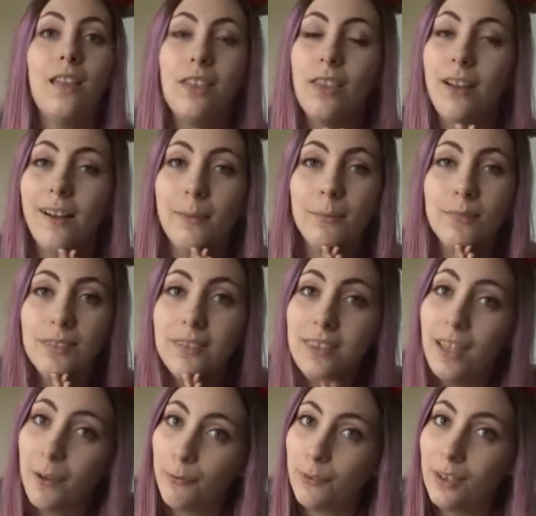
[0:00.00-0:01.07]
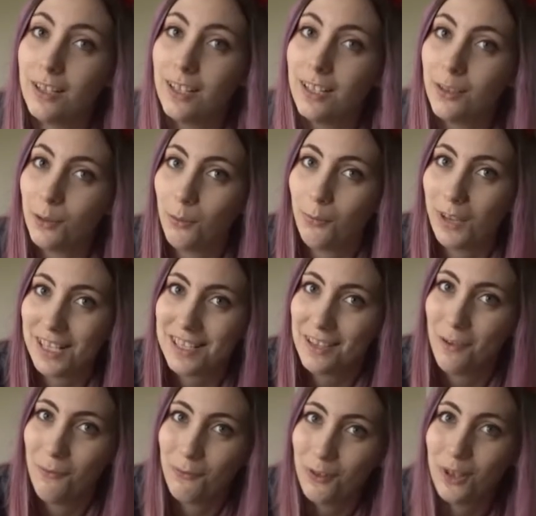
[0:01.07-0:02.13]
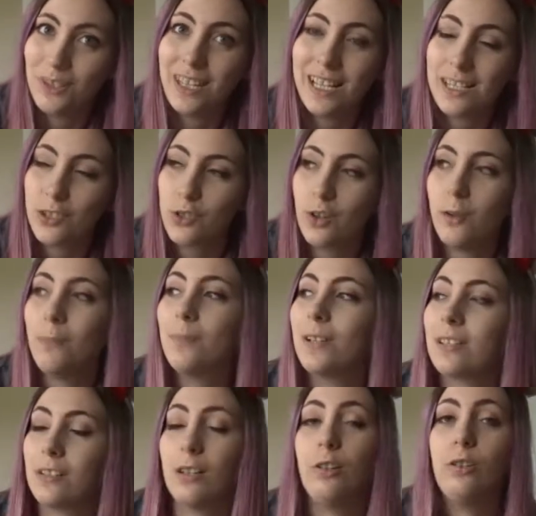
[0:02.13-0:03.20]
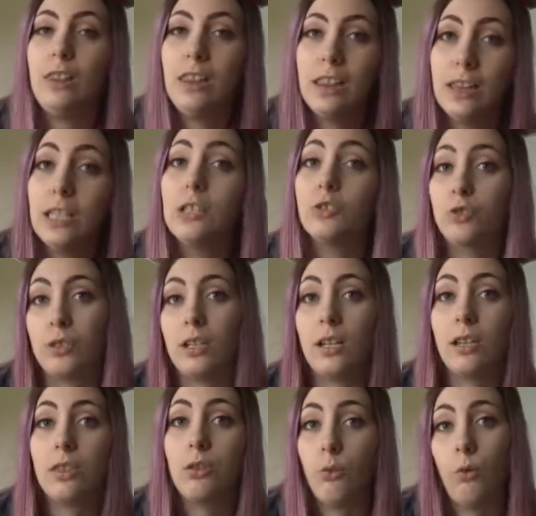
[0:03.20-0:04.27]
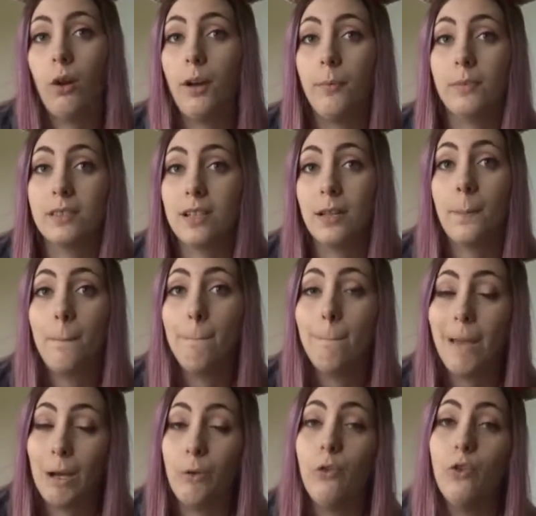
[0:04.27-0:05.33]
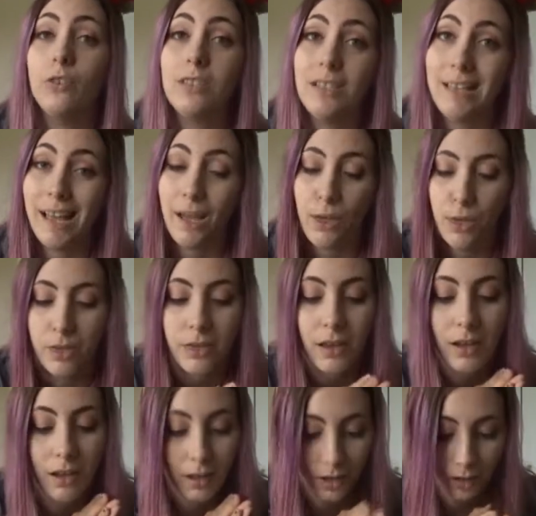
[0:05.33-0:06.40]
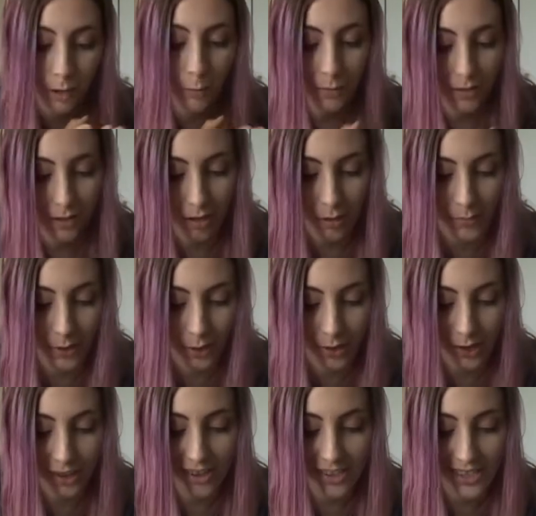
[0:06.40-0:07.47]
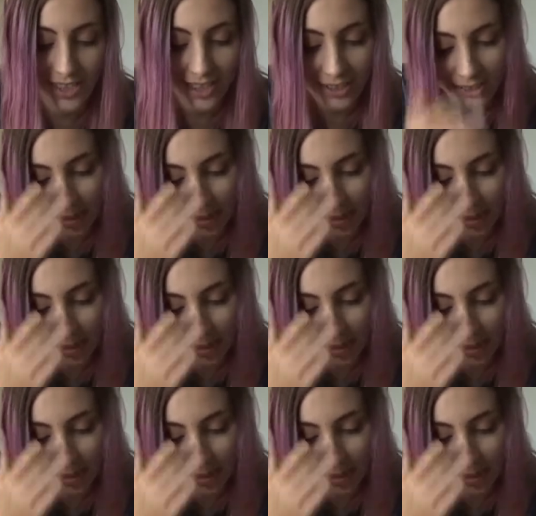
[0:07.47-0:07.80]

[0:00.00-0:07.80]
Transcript: that I'm definitely going to invest in for our next trip, because I literally thought I was going to melt to death a couple of times on ours.